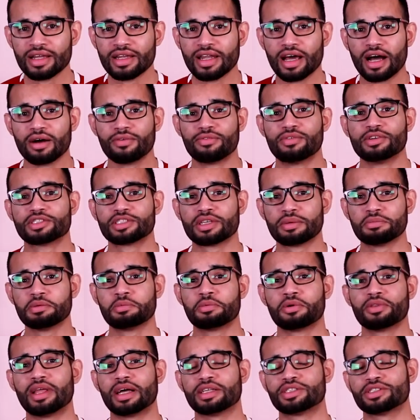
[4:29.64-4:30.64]
Now, for some
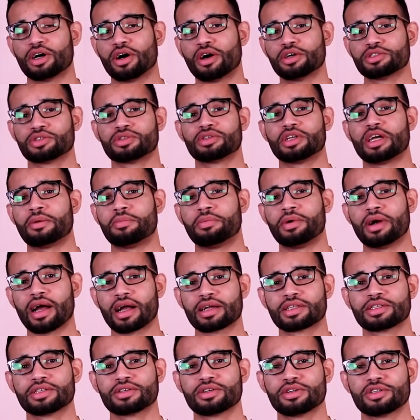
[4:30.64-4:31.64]
people, that's also not
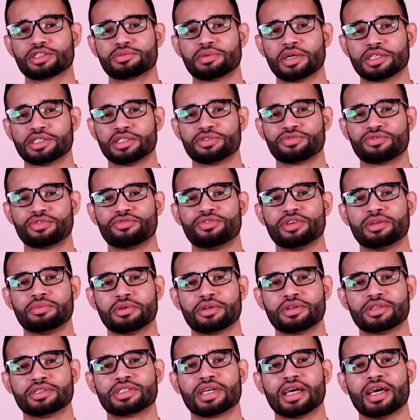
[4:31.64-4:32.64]
practical, especially for
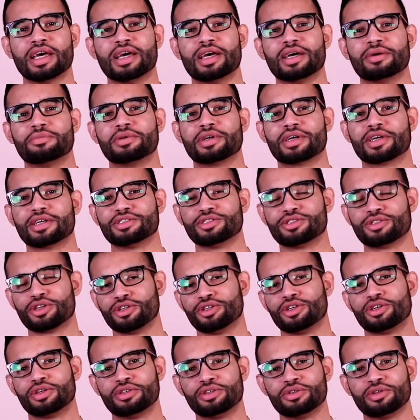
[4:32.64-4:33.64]
females, because, you know,
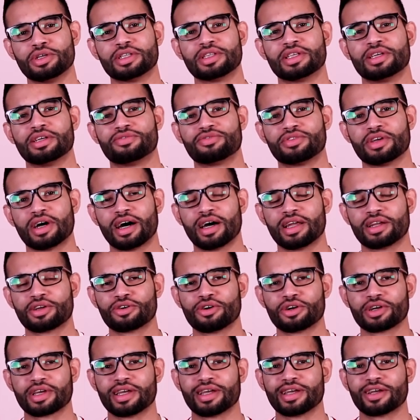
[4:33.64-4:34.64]
you're doing the iftar
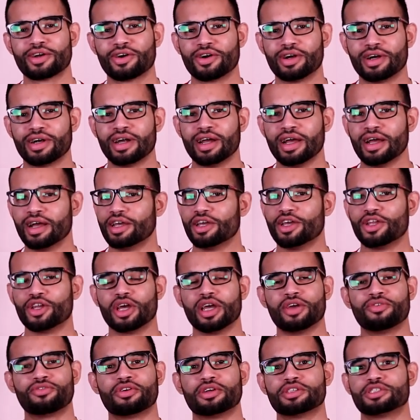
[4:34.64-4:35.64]
cooking, or, you
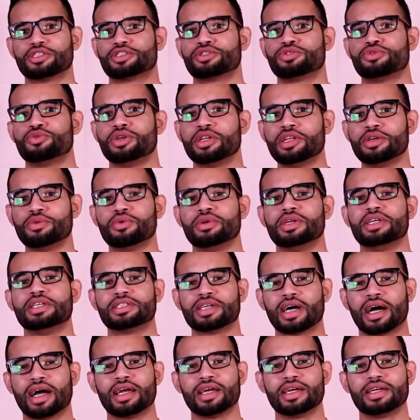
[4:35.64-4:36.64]
know, if you're just really, really
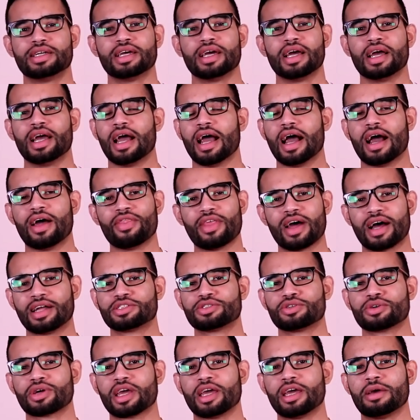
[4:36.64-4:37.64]
tired, and
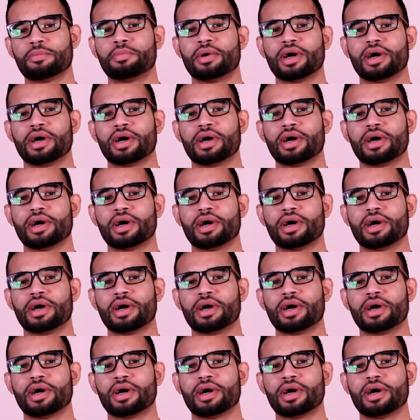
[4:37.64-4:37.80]
that's okay.